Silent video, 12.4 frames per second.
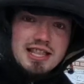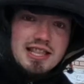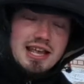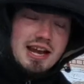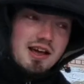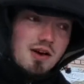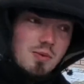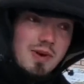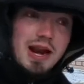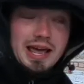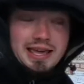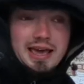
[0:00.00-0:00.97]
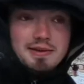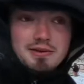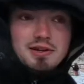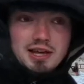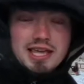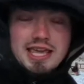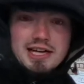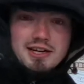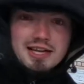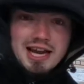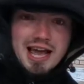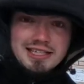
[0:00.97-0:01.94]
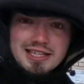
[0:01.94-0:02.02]
And then when I get a heater
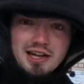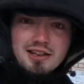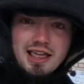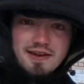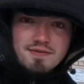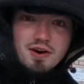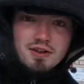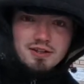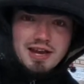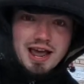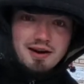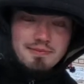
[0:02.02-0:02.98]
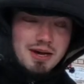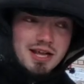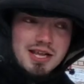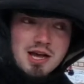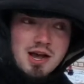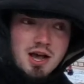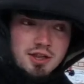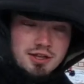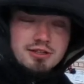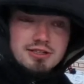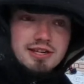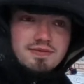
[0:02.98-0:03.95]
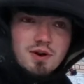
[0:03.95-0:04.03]
connected, I'll lay farther down. But
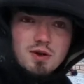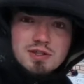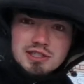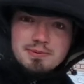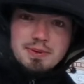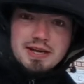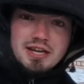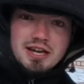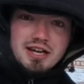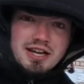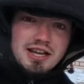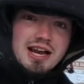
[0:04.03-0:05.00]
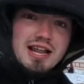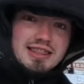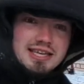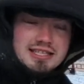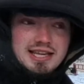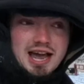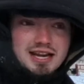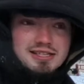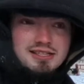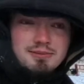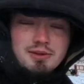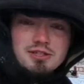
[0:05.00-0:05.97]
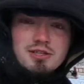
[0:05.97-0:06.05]
13 volts is pretty good. And I think it's kind of
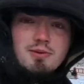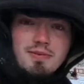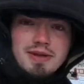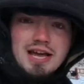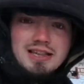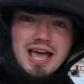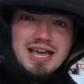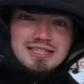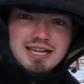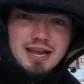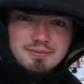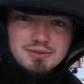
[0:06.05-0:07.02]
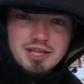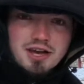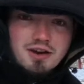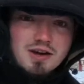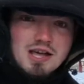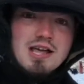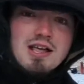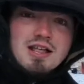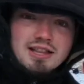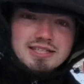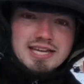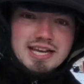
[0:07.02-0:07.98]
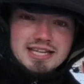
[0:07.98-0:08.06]
similar to what we got last time. So
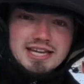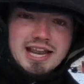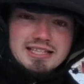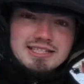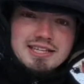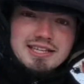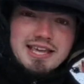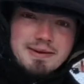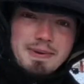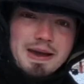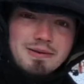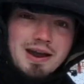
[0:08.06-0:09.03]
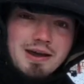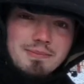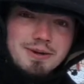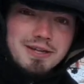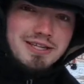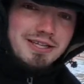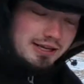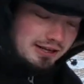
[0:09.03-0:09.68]
let's get it connected and get a power output.